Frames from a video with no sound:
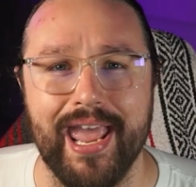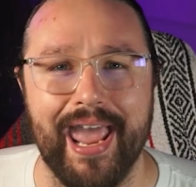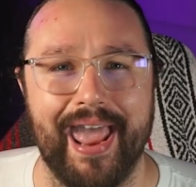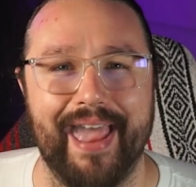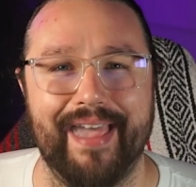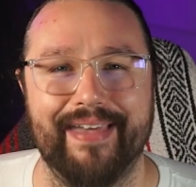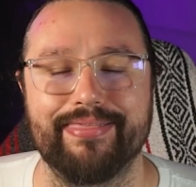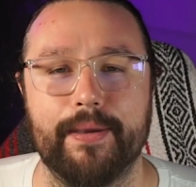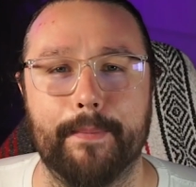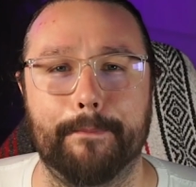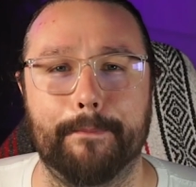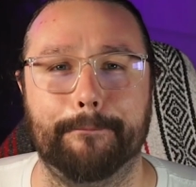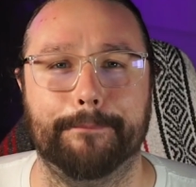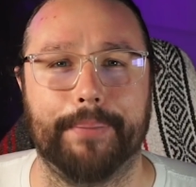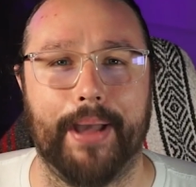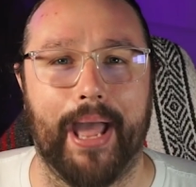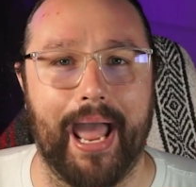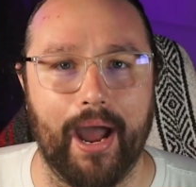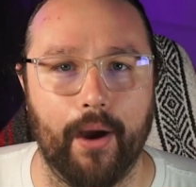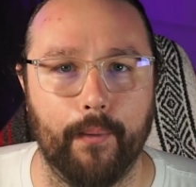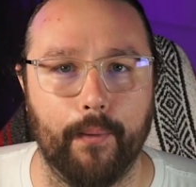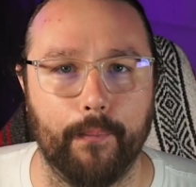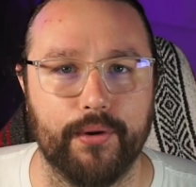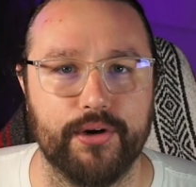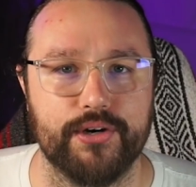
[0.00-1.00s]
and the
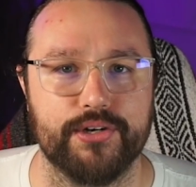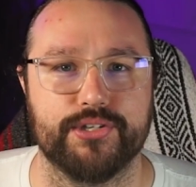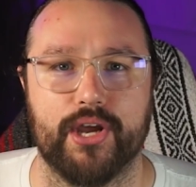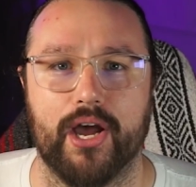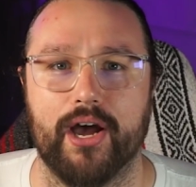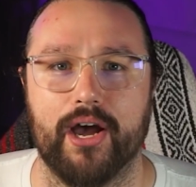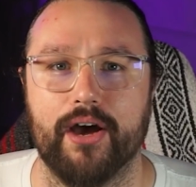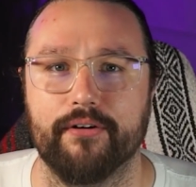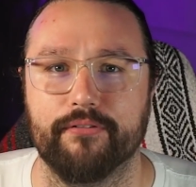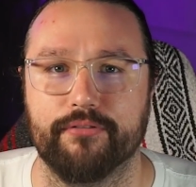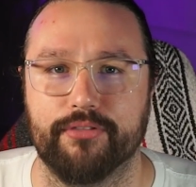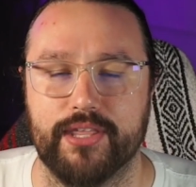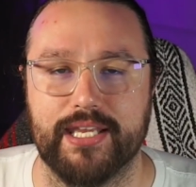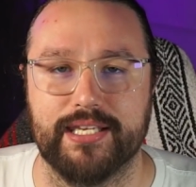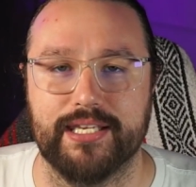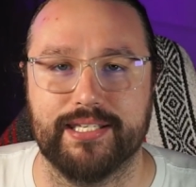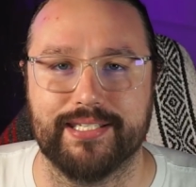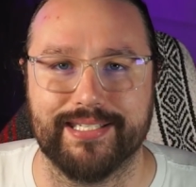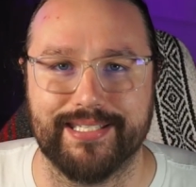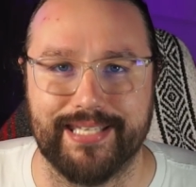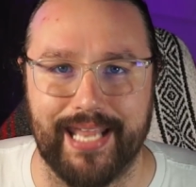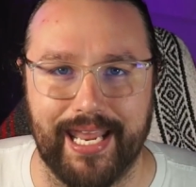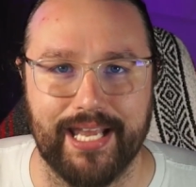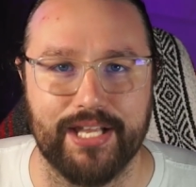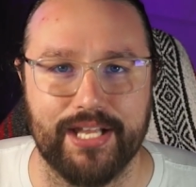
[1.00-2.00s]
powers of these
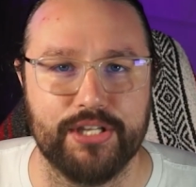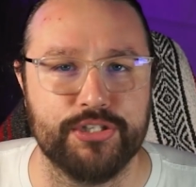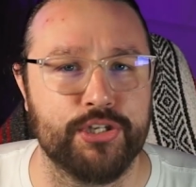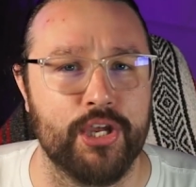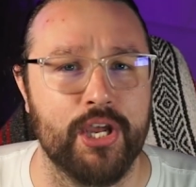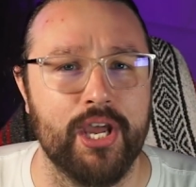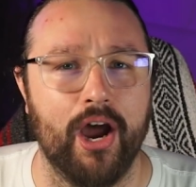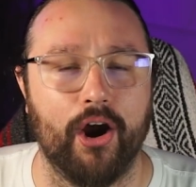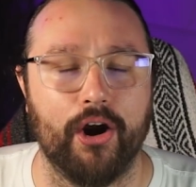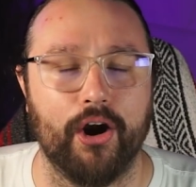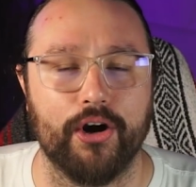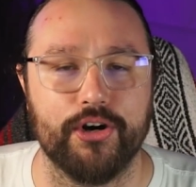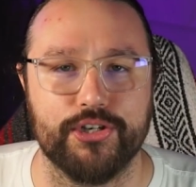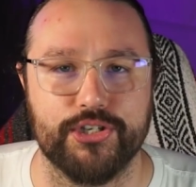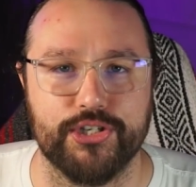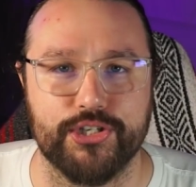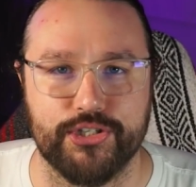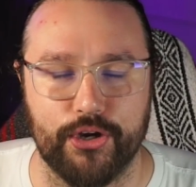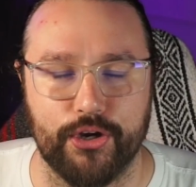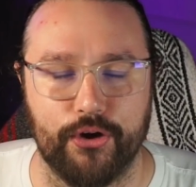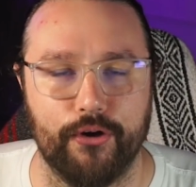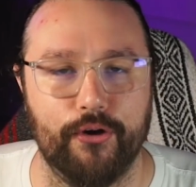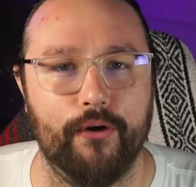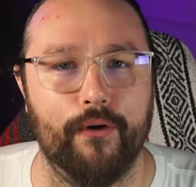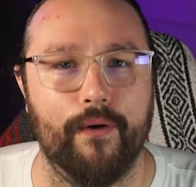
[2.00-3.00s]
stands are
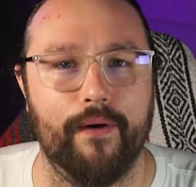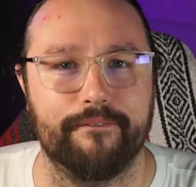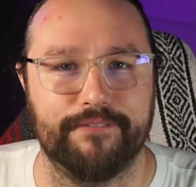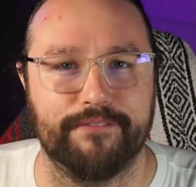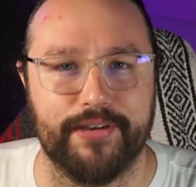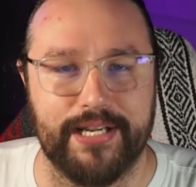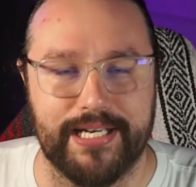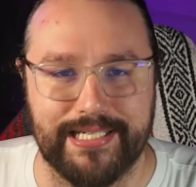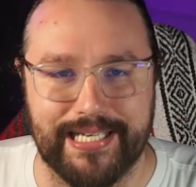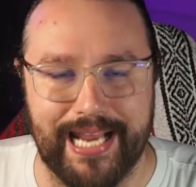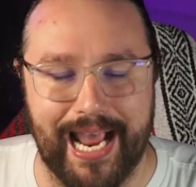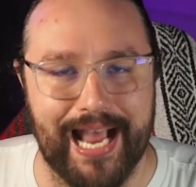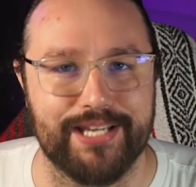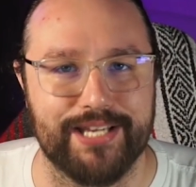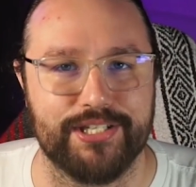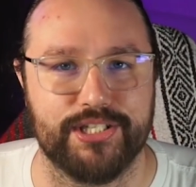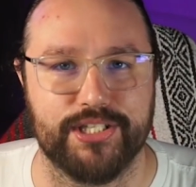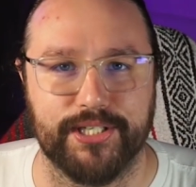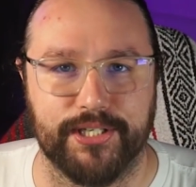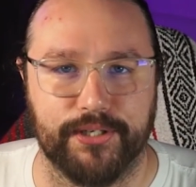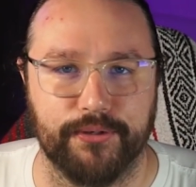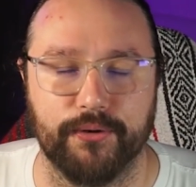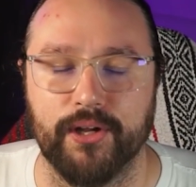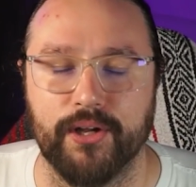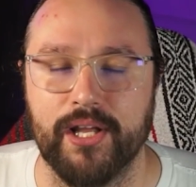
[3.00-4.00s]
so
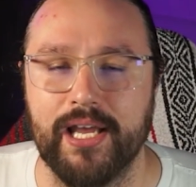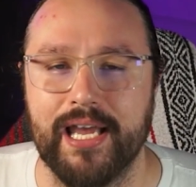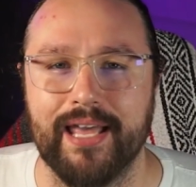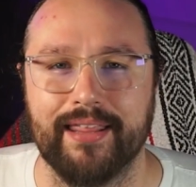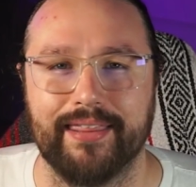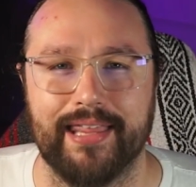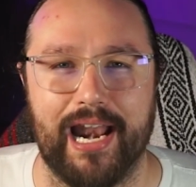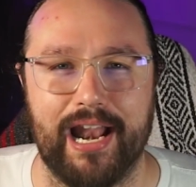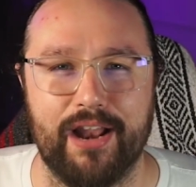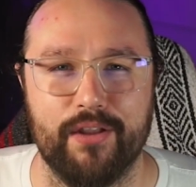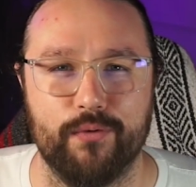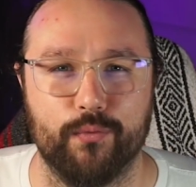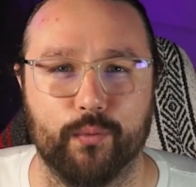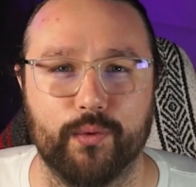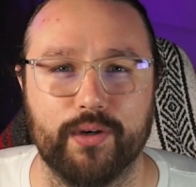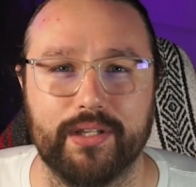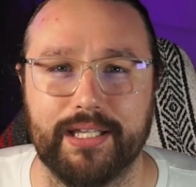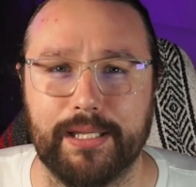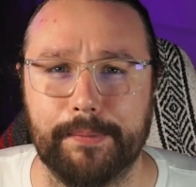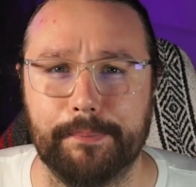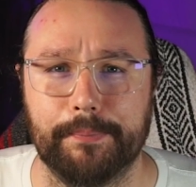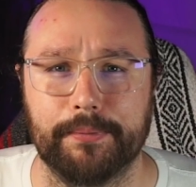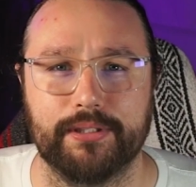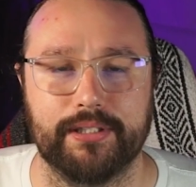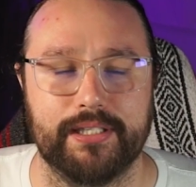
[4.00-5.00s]
fantastical that I
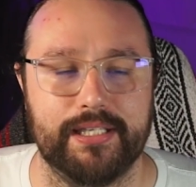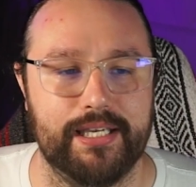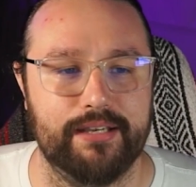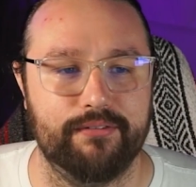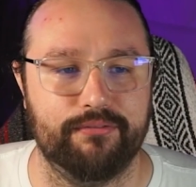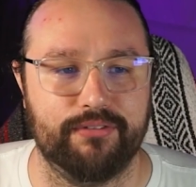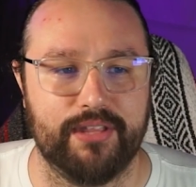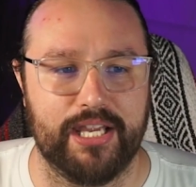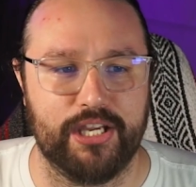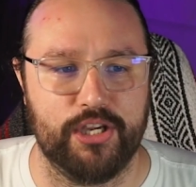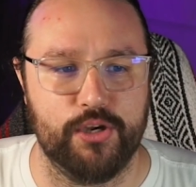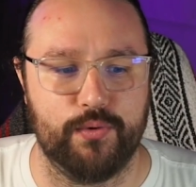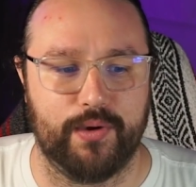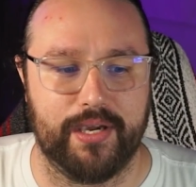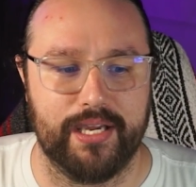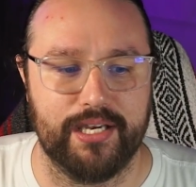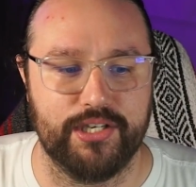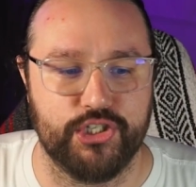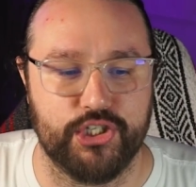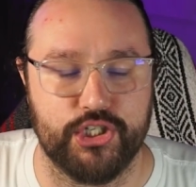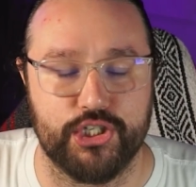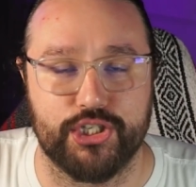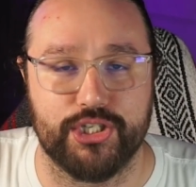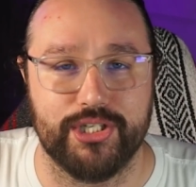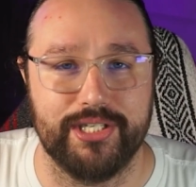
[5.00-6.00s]
really believe that you can
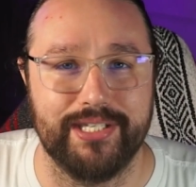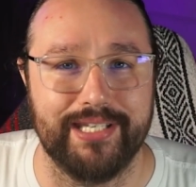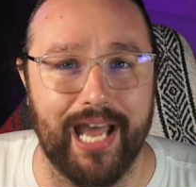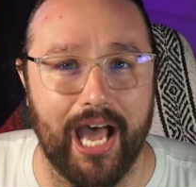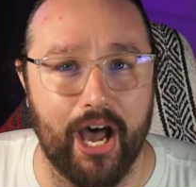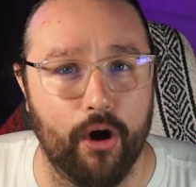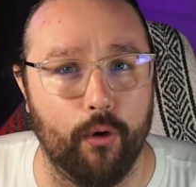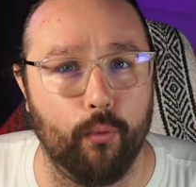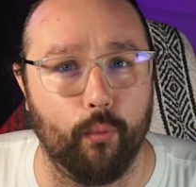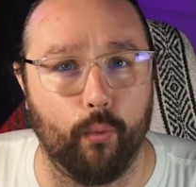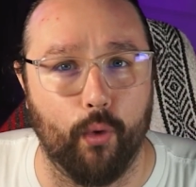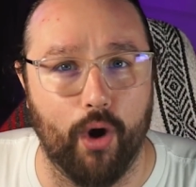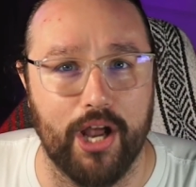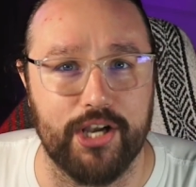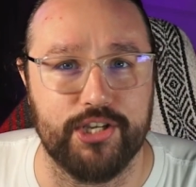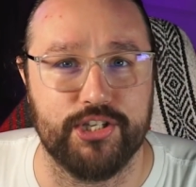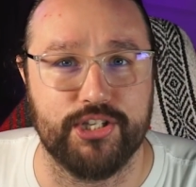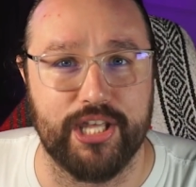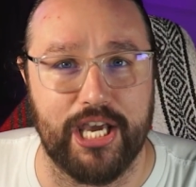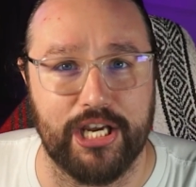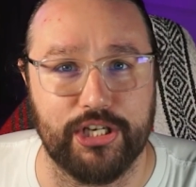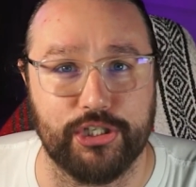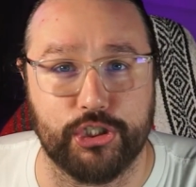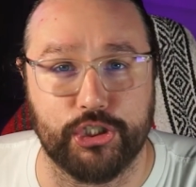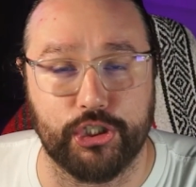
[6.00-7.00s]
just not watch
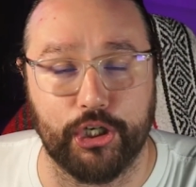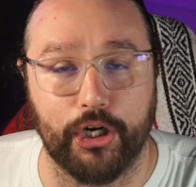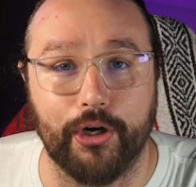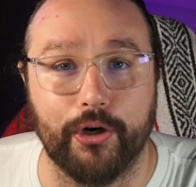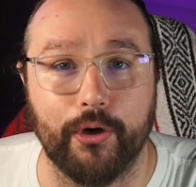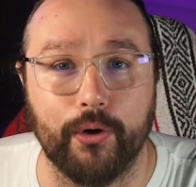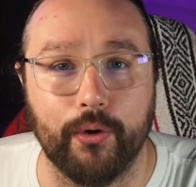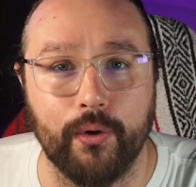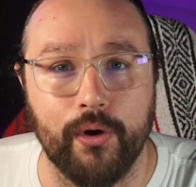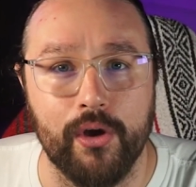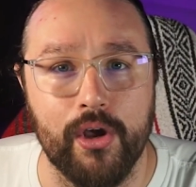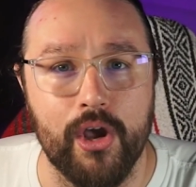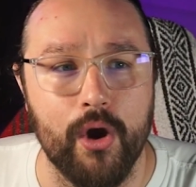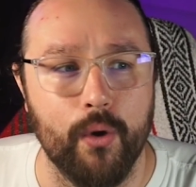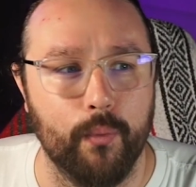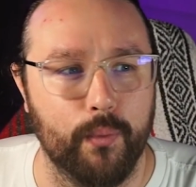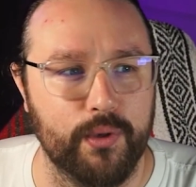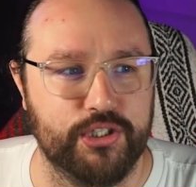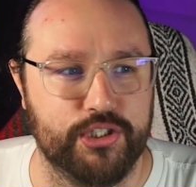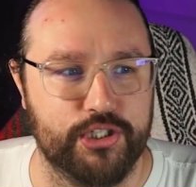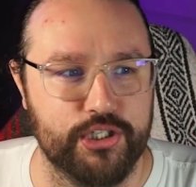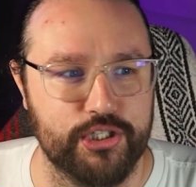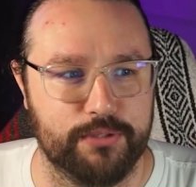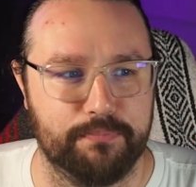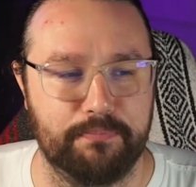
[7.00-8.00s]
that show with
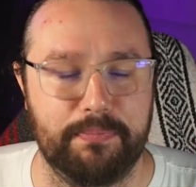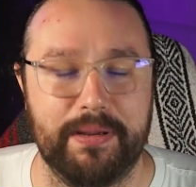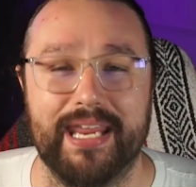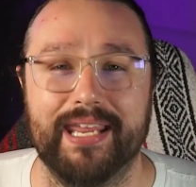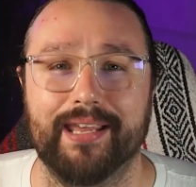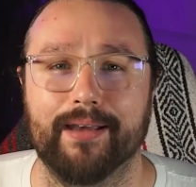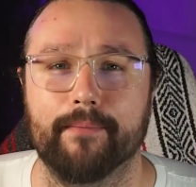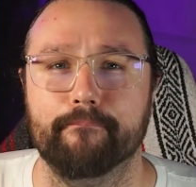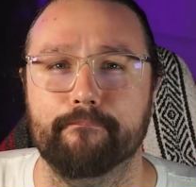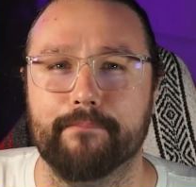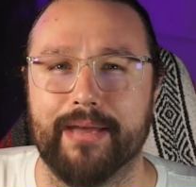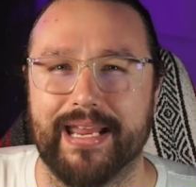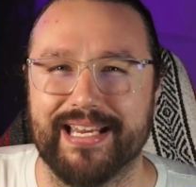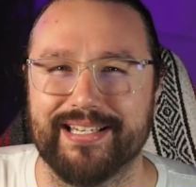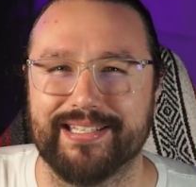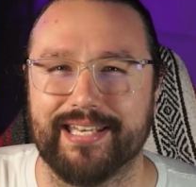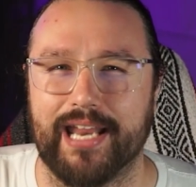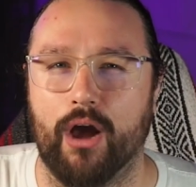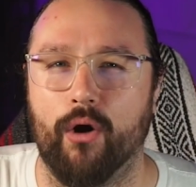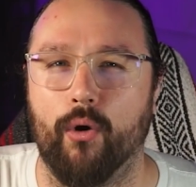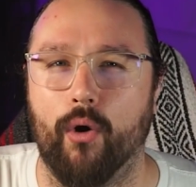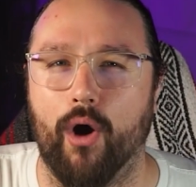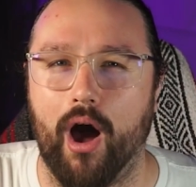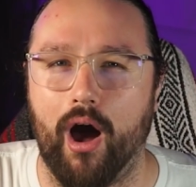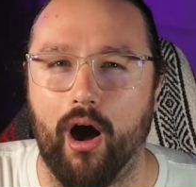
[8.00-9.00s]
just being amazed
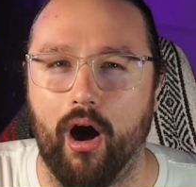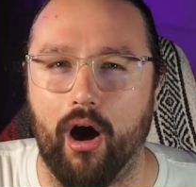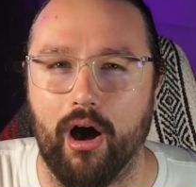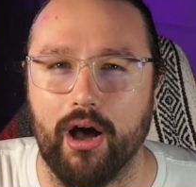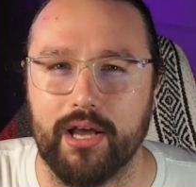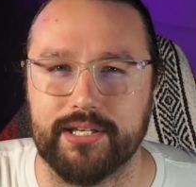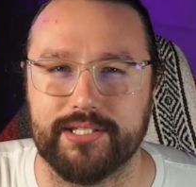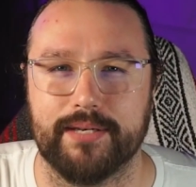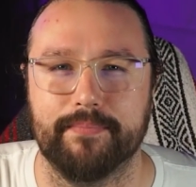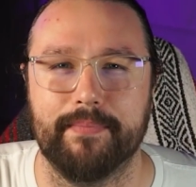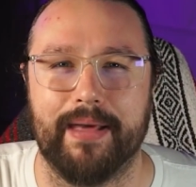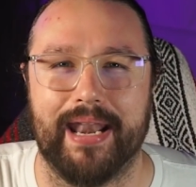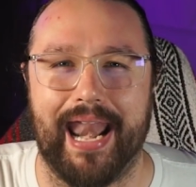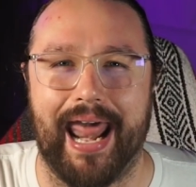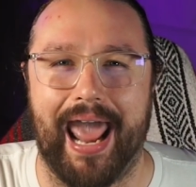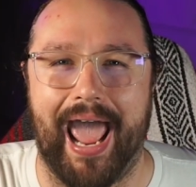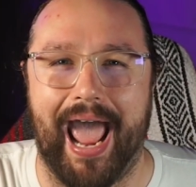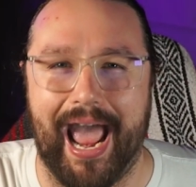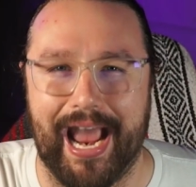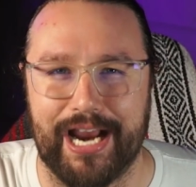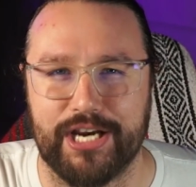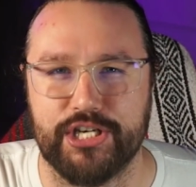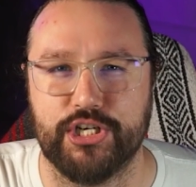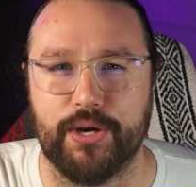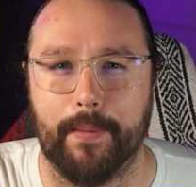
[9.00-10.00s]
how awesome and
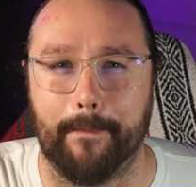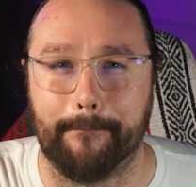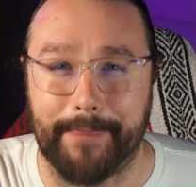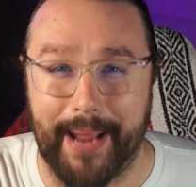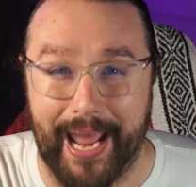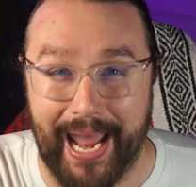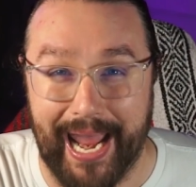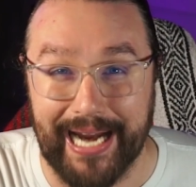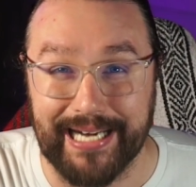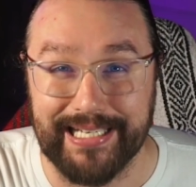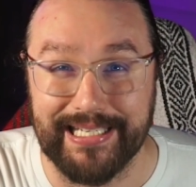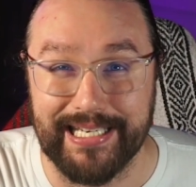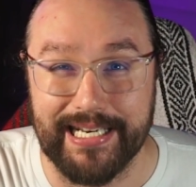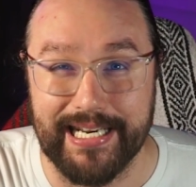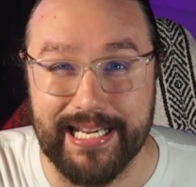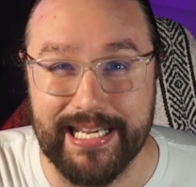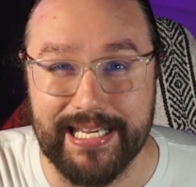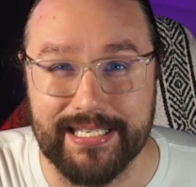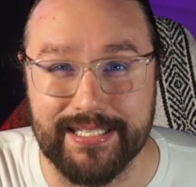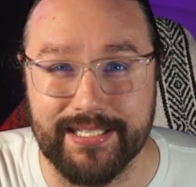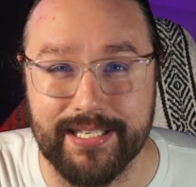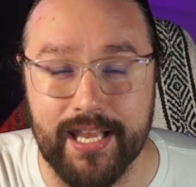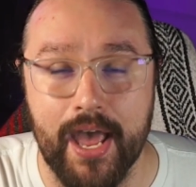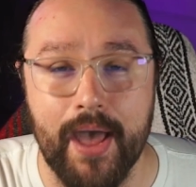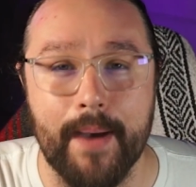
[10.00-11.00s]
action-packed it
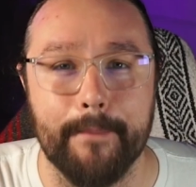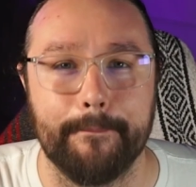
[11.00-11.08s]
is,